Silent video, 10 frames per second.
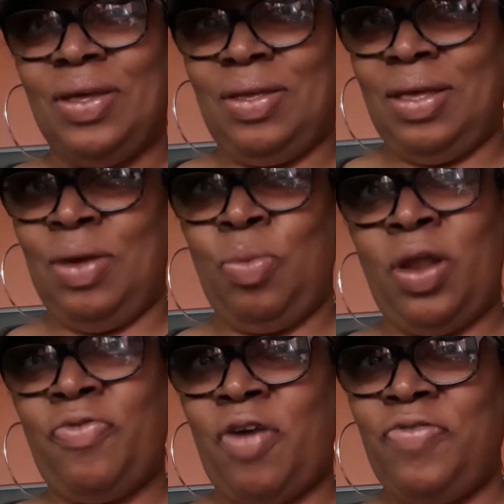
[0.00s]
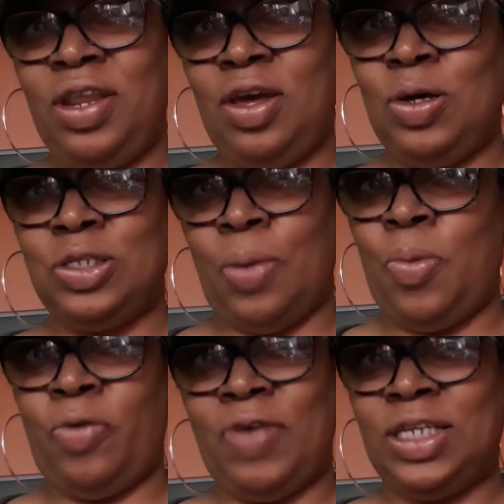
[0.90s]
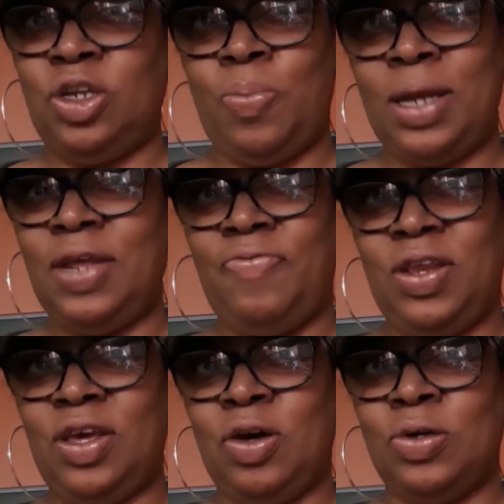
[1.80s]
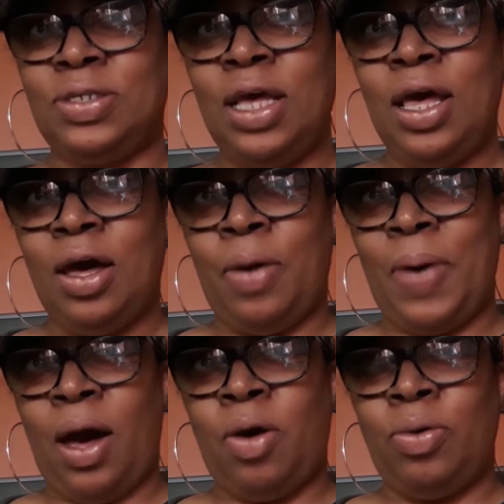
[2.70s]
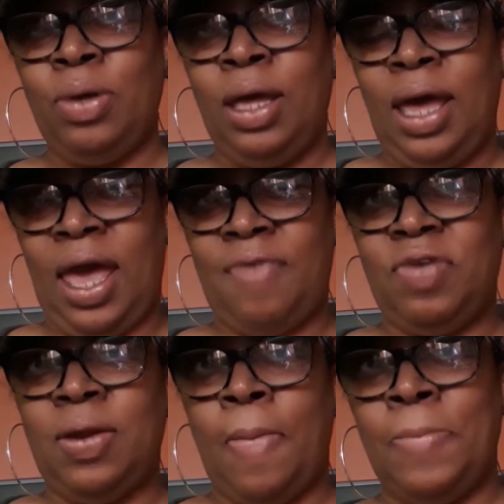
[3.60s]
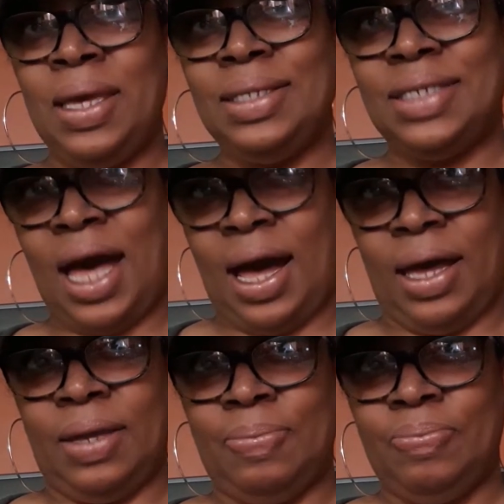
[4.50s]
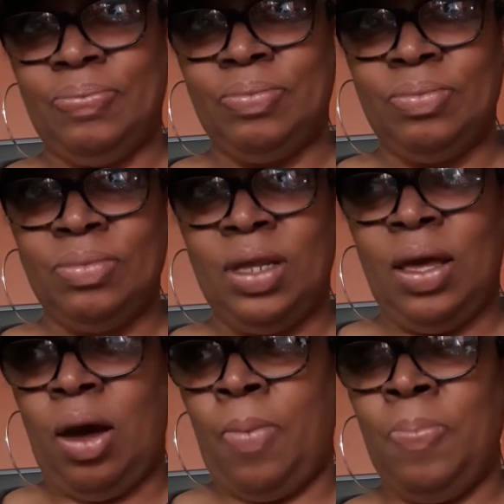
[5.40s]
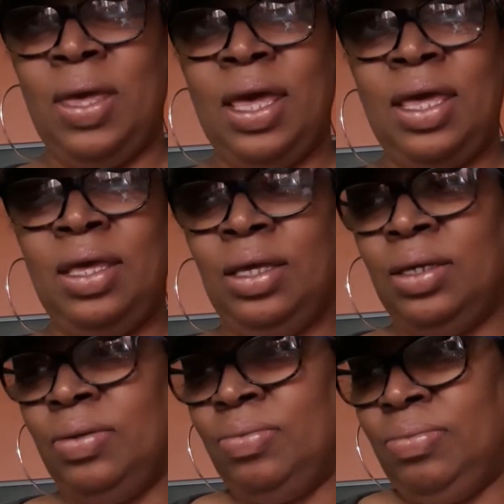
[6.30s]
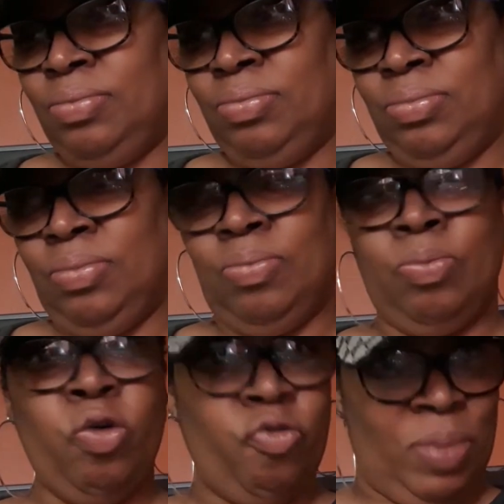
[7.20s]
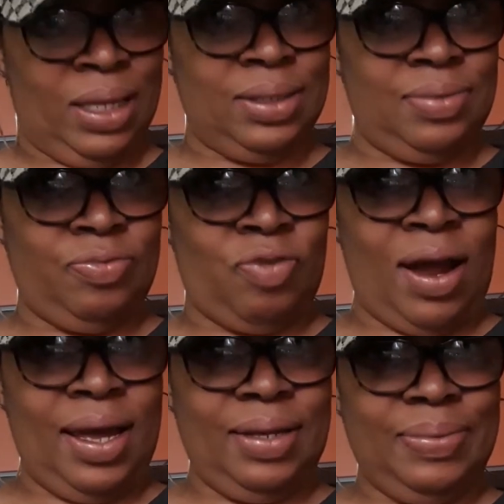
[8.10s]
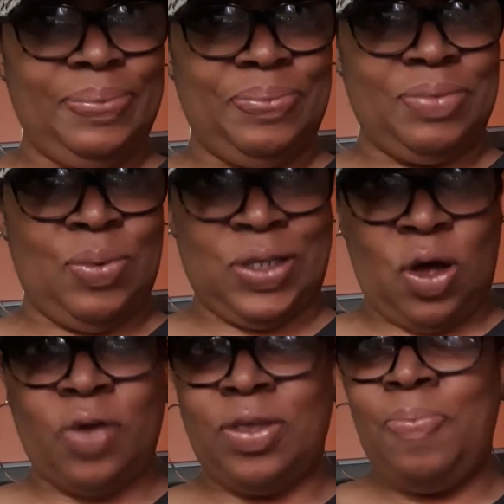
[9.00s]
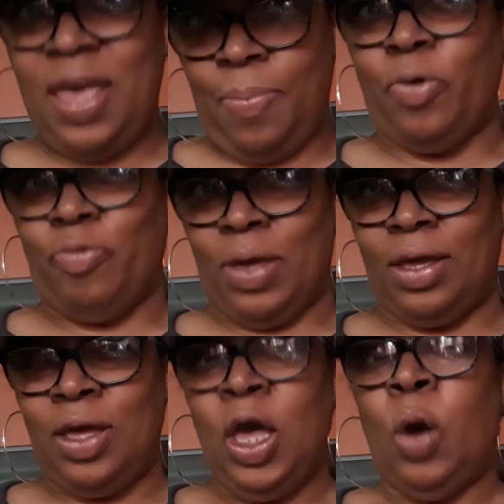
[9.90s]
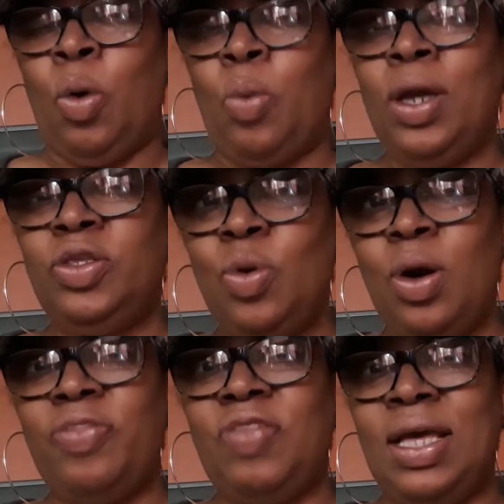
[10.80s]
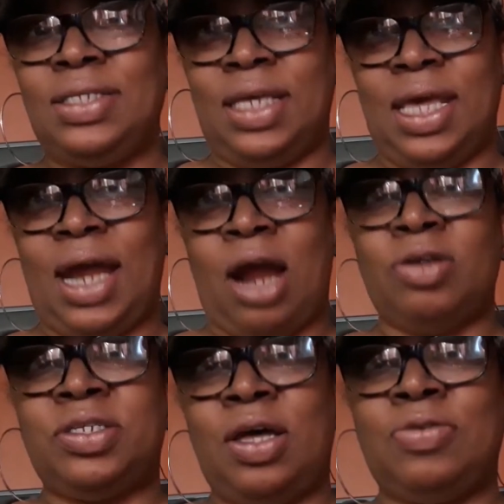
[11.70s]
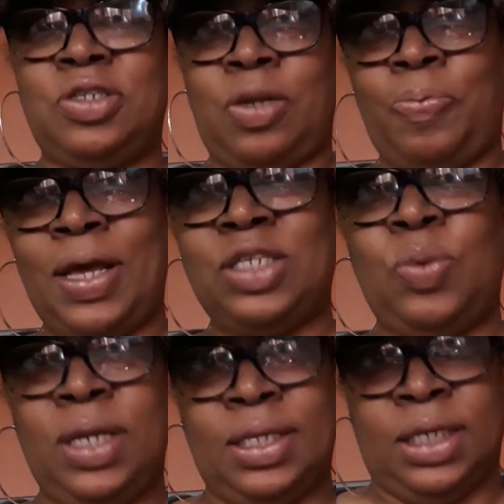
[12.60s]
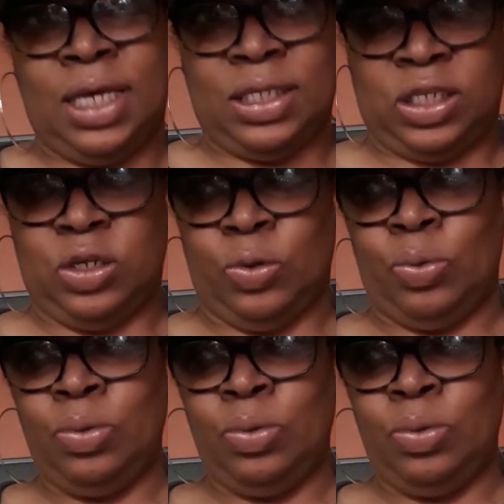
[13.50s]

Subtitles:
in one of our videos, our Motivational Monday videos, about having me time, me movement, right? It was called the me movement, where we're doing things to get ourselves to the place we need to get to.